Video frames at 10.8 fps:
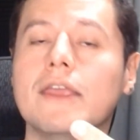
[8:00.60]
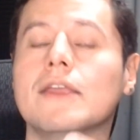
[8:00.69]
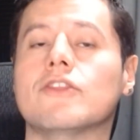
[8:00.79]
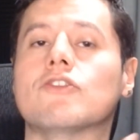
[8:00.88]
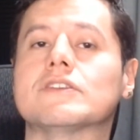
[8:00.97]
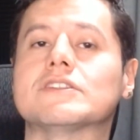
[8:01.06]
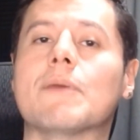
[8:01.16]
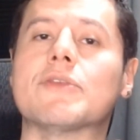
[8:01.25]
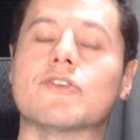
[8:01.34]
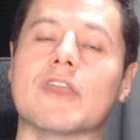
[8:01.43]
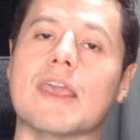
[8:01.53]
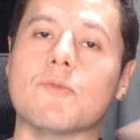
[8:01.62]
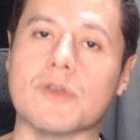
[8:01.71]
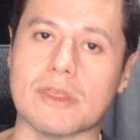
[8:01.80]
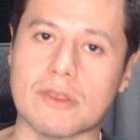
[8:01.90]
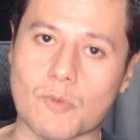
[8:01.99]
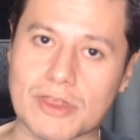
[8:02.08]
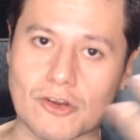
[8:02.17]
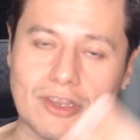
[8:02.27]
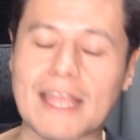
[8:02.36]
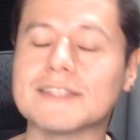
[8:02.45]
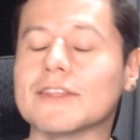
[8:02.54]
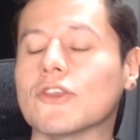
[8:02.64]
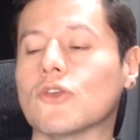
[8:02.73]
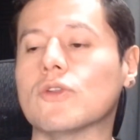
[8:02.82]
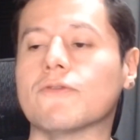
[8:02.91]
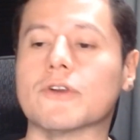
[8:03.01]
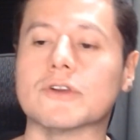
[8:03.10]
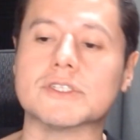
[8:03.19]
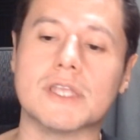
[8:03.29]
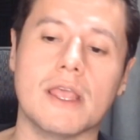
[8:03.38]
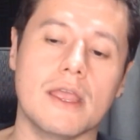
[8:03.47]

They're on top of their game with with their dent in the universe.